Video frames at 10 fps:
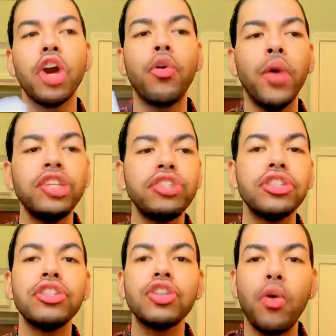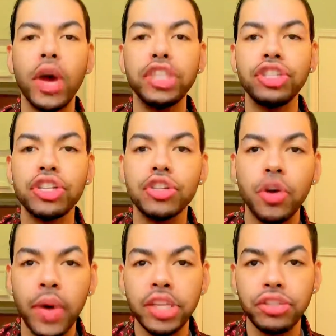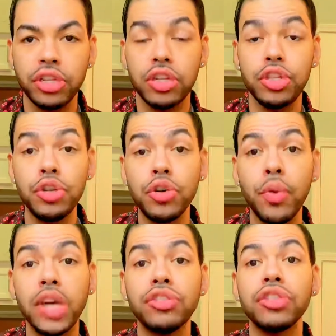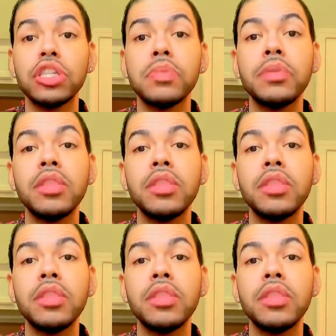Questions. Do questions, because